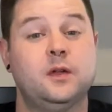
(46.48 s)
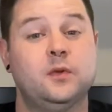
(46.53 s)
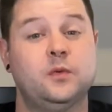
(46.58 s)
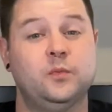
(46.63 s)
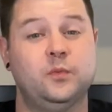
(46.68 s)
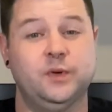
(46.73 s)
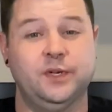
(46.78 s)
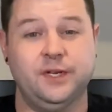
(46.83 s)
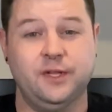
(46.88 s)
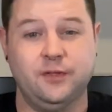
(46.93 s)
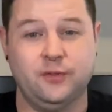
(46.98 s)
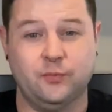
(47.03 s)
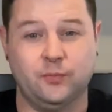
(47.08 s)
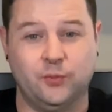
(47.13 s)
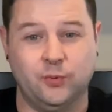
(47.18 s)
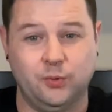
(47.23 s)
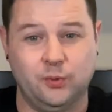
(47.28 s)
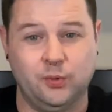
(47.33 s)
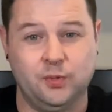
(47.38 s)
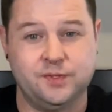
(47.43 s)
One of the
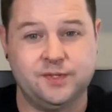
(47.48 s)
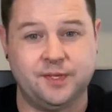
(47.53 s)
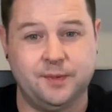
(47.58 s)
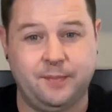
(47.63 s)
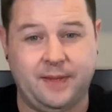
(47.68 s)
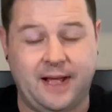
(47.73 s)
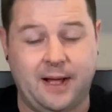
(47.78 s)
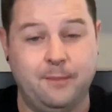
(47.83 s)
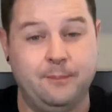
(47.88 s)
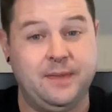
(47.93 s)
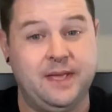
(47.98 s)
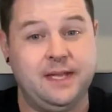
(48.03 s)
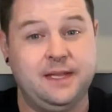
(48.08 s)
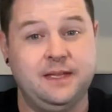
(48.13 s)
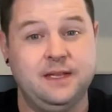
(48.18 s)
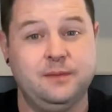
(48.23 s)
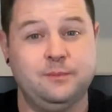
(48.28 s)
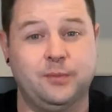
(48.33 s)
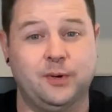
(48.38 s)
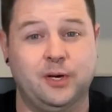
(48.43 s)
rules about
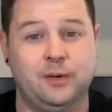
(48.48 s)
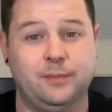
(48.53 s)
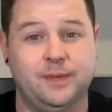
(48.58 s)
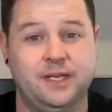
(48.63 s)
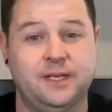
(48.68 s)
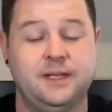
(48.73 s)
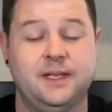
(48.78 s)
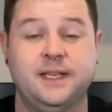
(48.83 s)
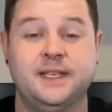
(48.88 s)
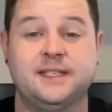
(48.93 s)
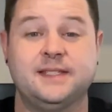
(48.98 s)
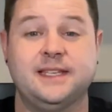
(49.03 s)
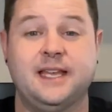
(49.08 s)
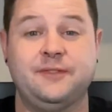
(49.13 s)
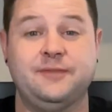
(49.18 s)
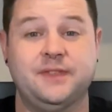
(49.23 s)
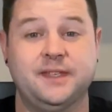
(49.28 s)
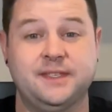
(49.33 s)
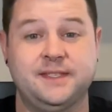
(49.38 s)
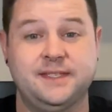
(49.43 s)
making bourbon is
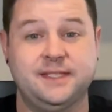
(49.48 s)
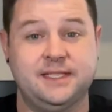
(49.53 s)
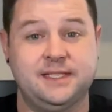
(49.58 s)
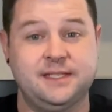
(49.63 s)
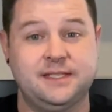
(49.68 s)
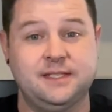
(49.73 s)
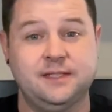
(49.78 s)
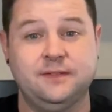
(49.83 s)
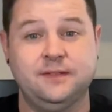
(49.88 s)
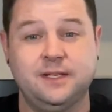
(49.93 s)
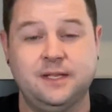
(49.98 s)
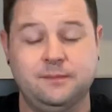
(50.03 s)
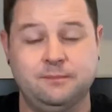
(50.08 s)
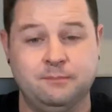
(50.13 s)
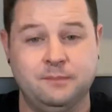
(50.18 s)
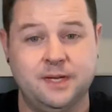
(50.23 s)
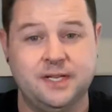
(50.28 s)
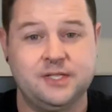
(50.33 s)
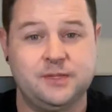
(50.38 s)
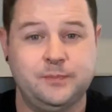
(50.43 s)
that the distillate
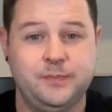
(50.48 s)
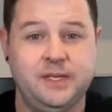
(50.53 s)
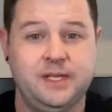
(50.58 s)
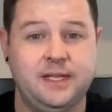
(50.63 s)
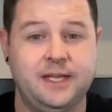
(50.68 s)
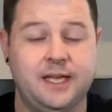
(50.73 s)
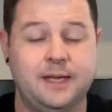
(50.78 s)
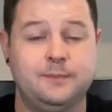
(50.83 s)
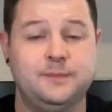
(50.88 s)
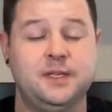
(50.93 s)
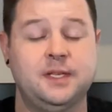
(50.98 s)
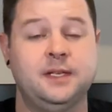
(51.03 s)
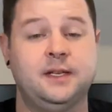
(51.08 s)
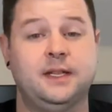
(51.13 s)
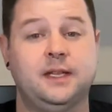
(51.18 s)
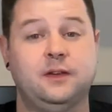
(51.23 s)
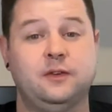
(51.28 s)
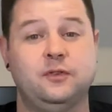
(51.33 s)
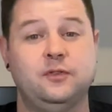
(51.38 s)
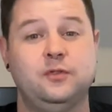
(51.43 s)
must be kept in
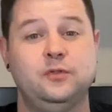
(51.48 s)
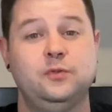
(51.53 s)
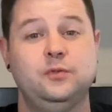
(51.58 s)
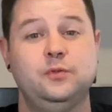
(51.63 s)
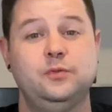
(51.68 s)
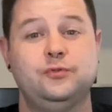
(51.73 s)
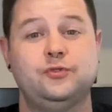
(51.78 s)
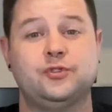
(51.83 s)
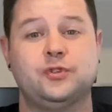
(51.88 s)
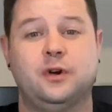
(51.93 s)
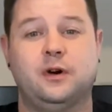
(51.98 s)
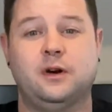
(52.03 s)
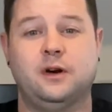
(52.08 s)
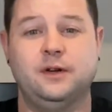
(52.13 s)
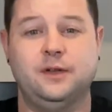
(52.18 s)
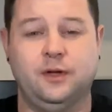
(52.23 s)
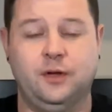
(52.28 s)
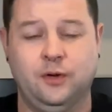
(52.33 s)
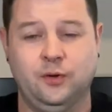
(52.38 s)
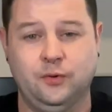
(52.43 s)
a new
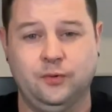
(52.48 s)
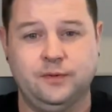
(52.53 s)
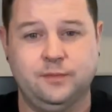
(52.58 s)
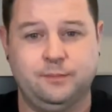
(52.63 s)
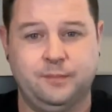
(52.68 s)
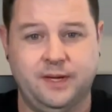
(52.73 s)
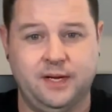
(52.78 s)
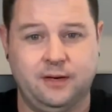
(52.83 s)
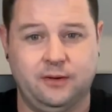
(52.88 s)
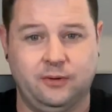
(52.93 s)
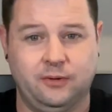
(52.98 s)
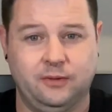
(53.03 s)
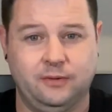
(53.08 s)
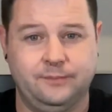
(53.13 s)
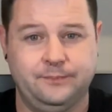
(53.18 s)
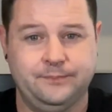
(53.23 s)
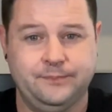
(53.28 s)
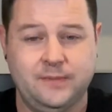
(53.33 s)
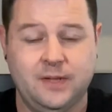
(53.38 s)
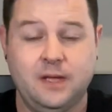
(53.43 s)
charred oaked barrel.